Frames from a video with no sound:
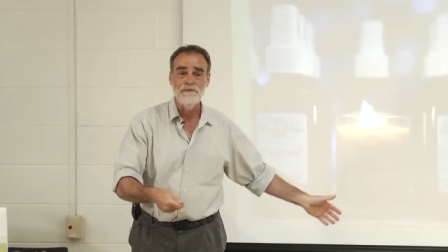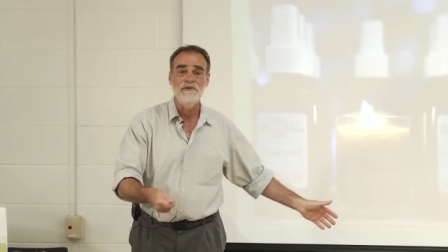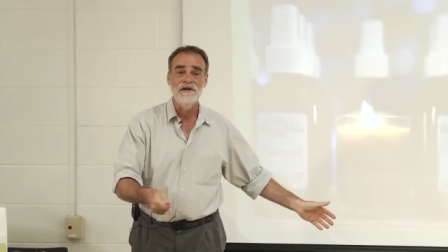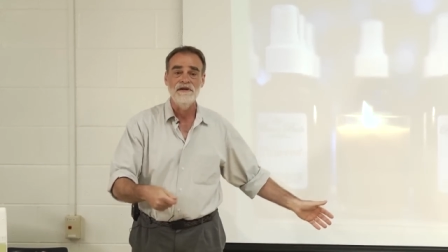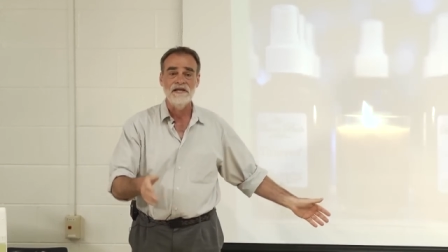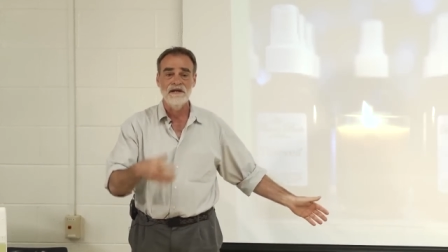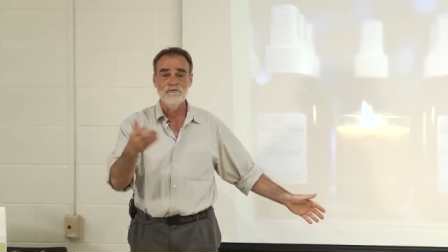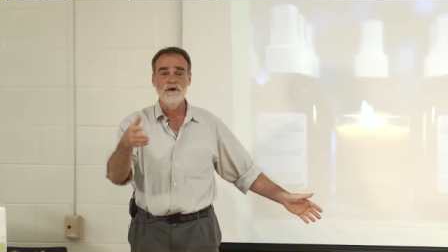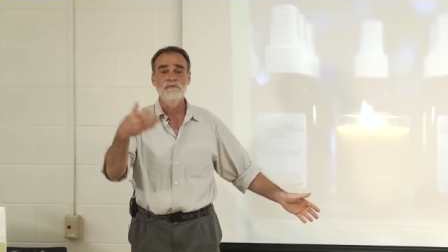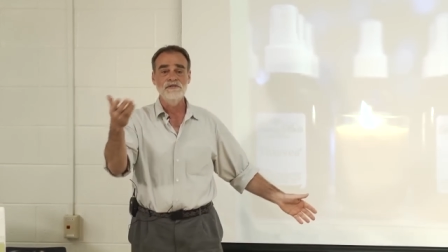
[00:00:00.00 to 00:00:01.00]
up there, and that
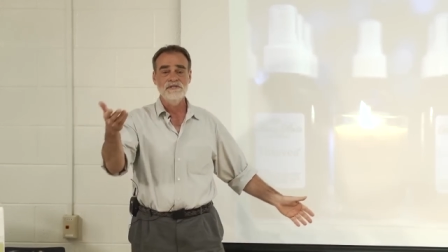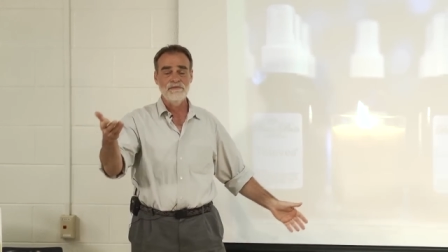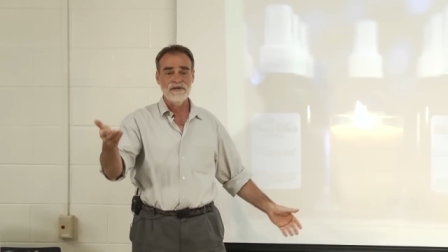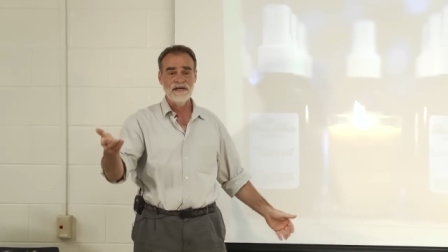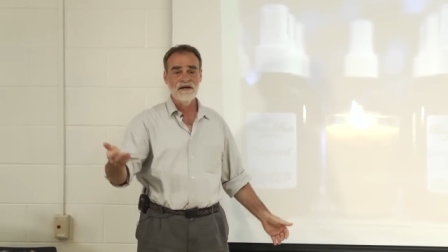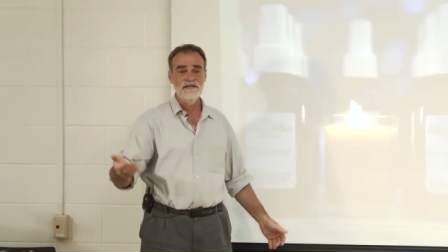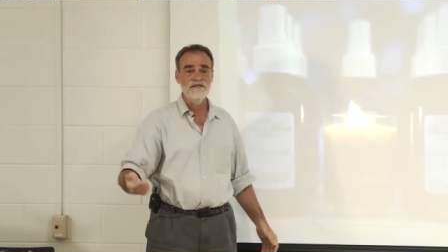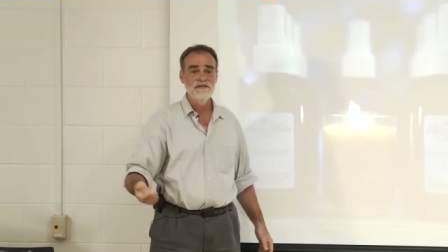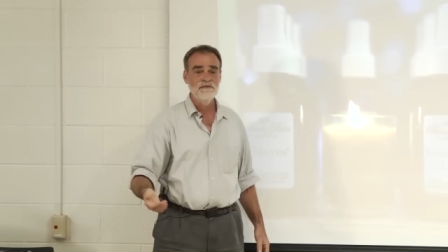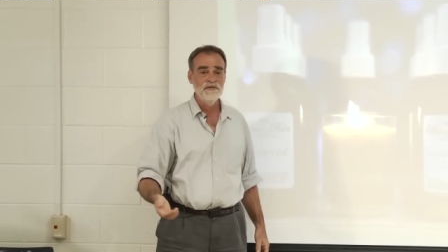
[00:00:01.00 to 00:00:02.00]
aroma is coming out
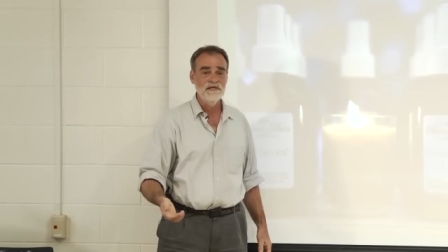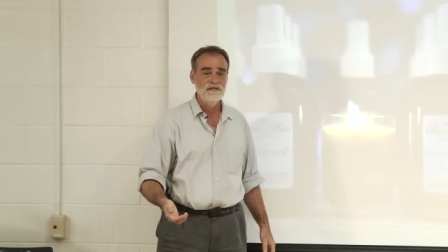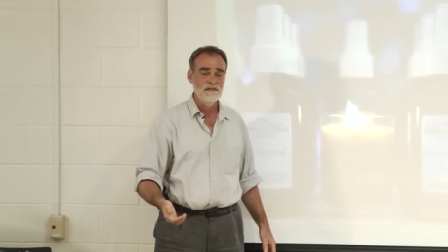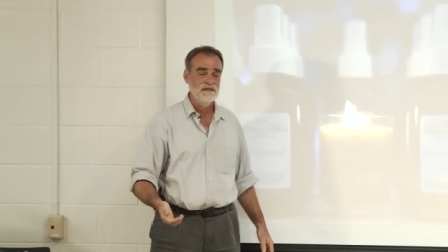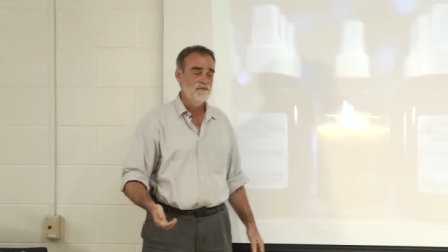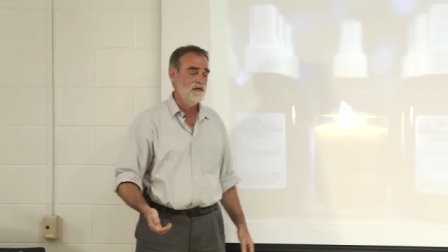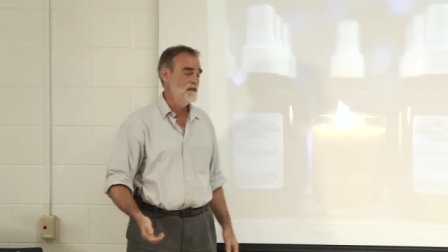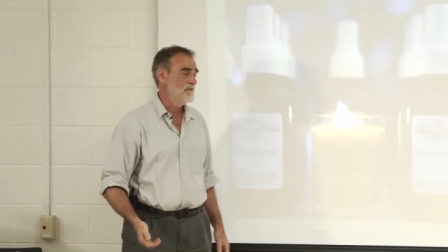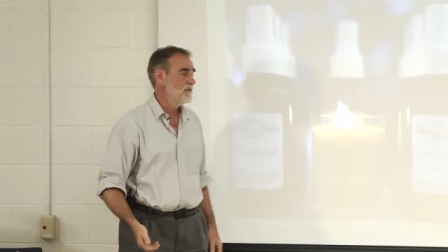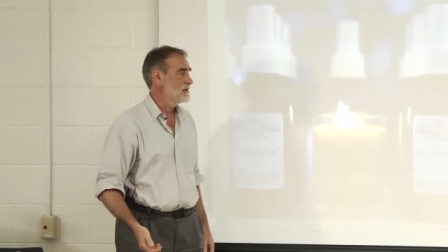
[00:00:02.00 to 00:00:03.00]
into the, into the
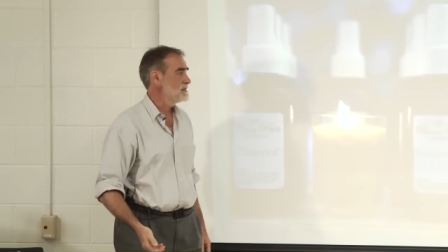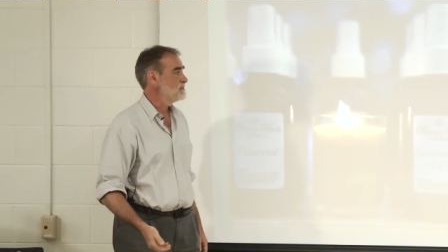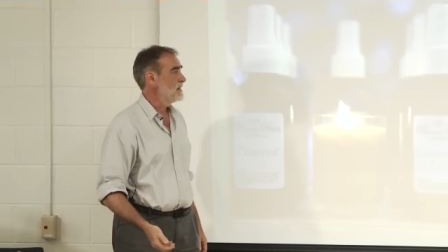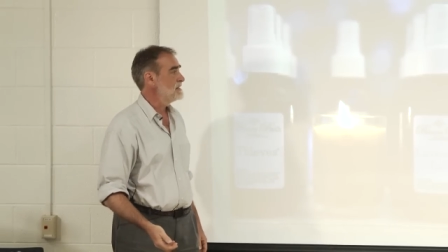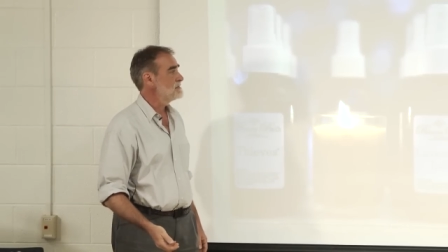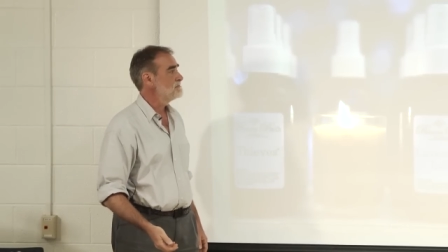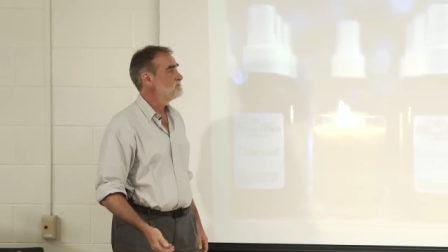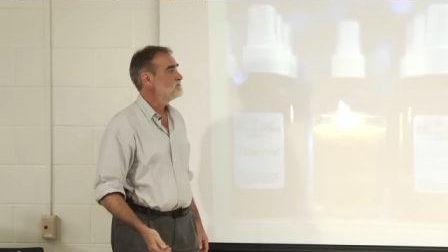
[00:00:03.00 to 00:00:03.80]
uh, market space.